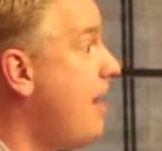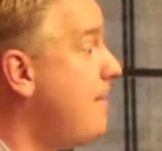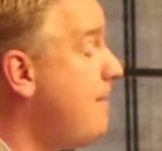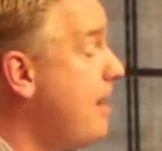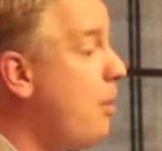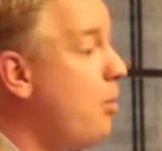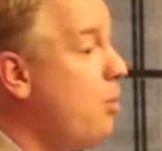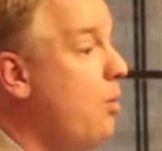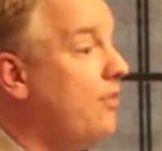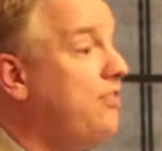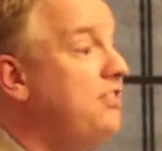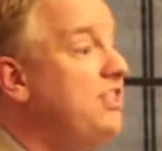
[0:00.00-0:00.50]

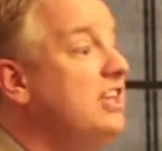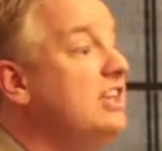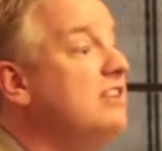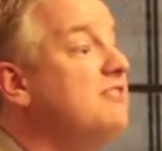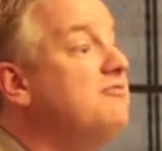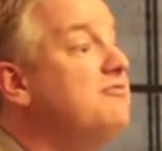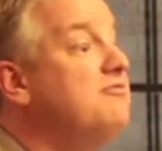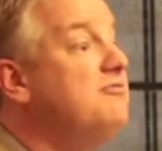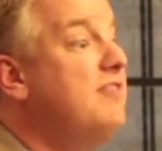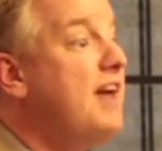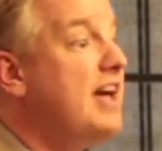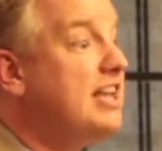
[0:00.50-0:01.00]
about what the
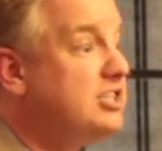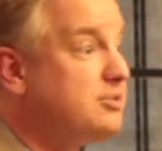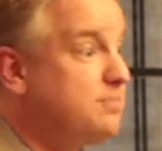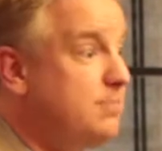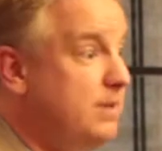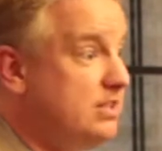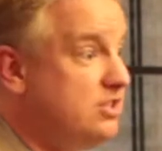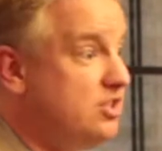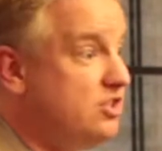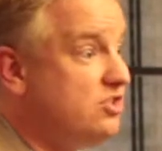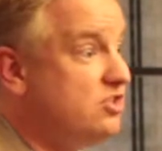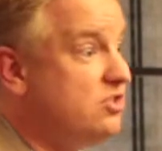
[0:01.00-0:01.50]

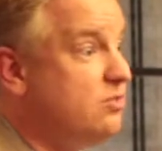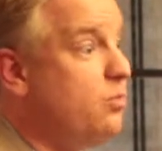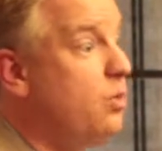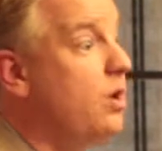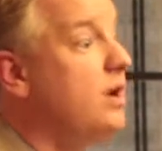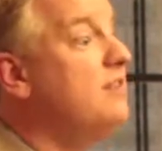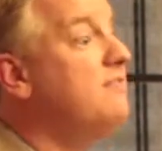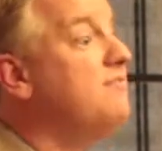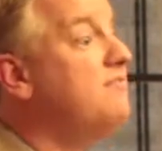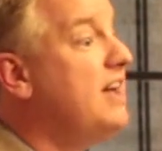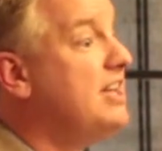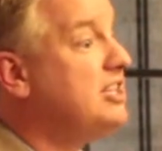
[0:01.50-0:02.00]
investment is,
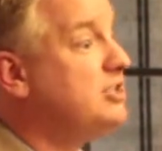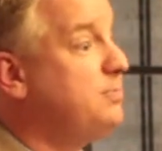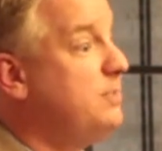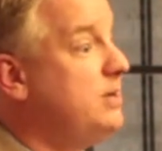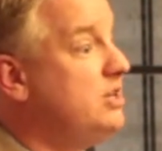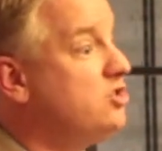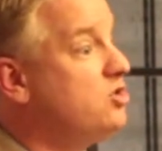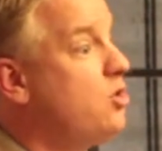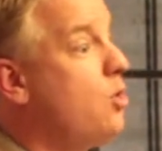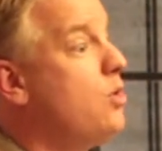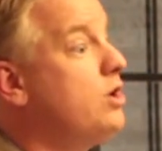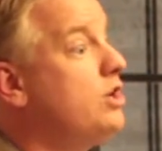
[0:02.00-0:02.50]
what
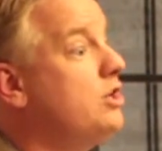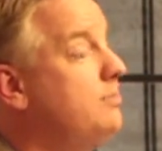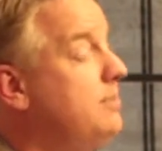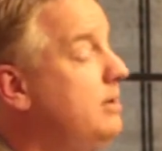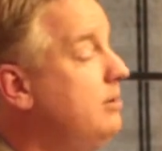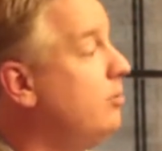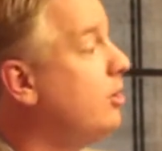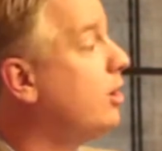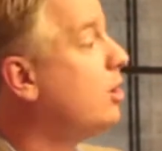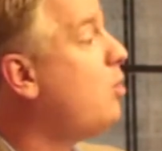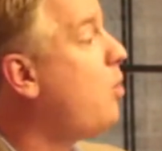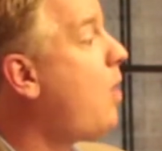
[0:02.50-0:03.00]
investment is going to
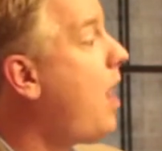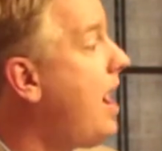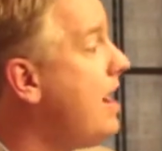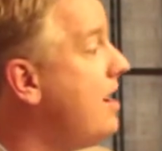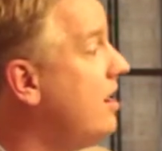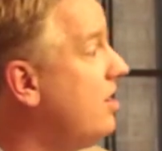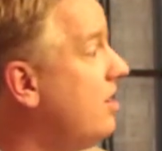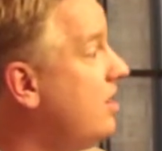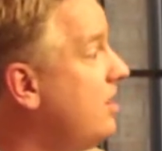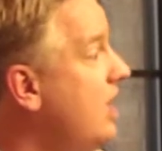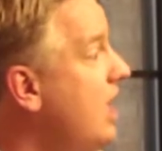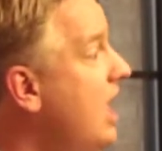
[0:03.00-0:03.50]
be
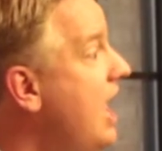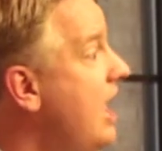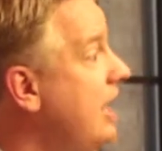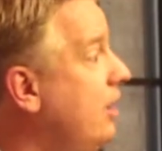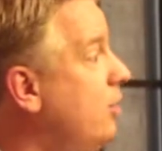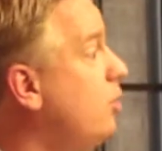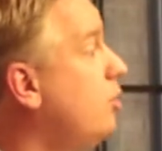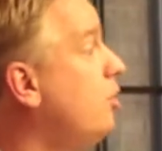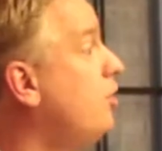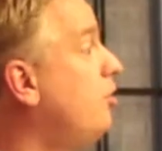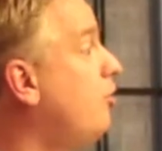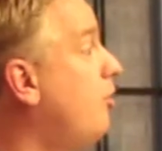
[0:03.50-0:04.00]
required in
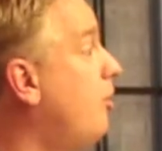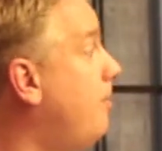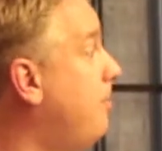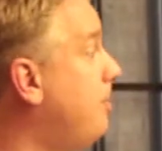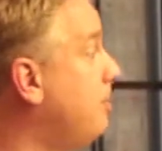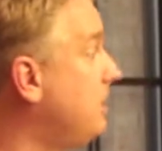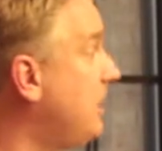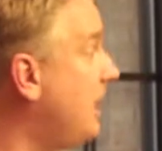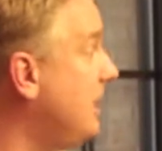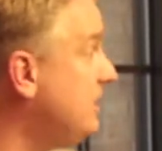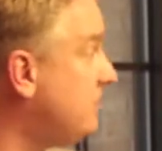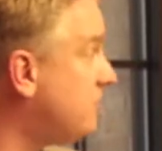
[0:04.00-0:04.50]
order to
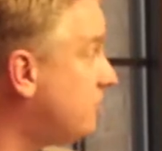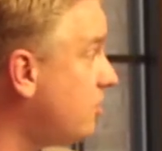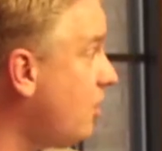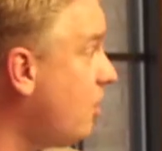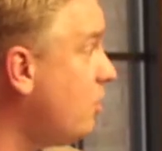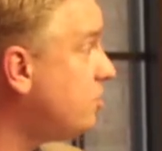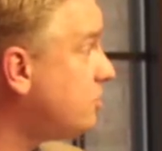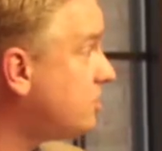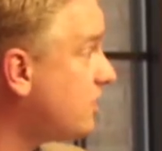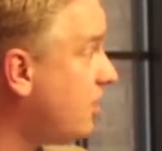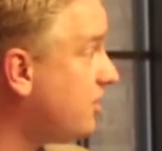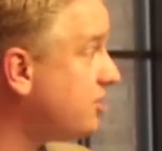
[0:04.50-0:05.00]
replace
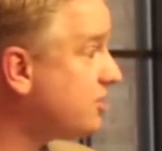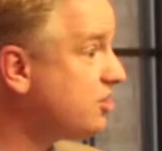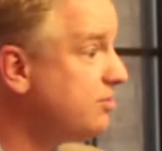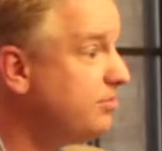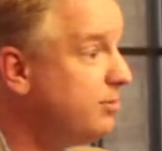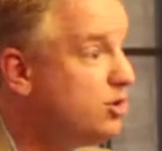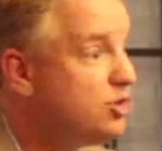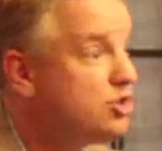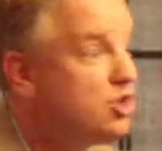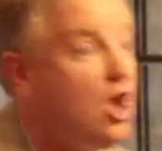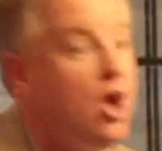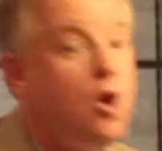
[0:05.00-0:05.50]
those
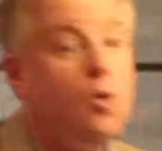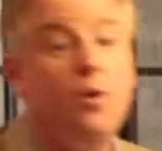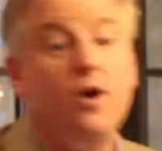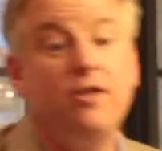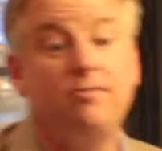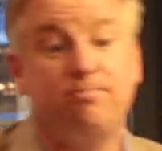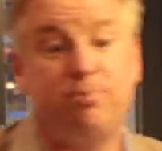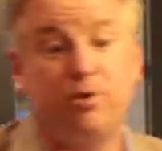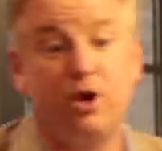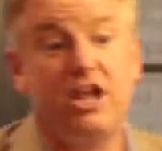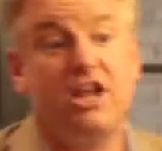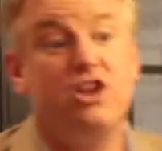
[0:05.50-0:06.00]
customers
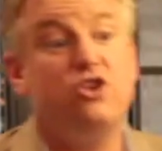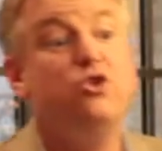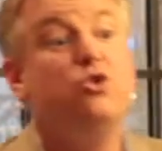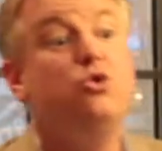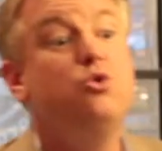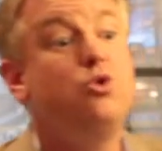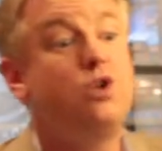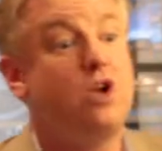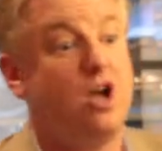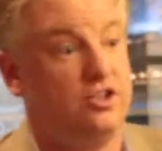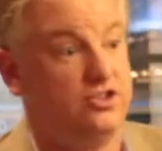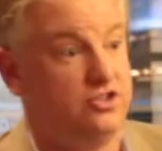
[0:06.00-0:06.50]
with brand
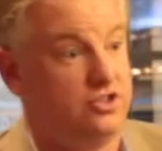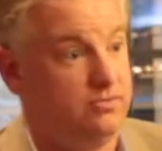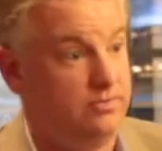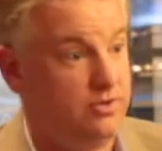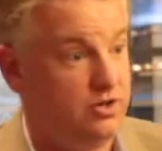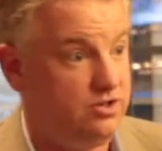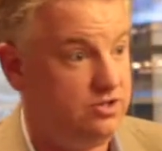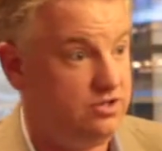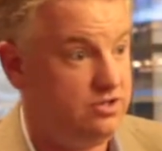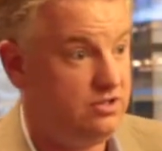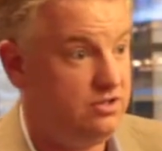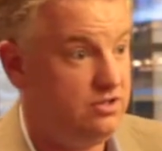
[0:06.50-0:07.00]
new
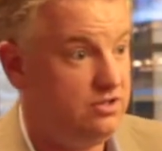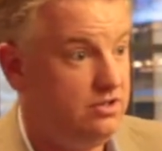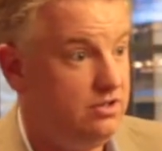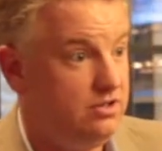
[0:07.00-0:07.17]
customers.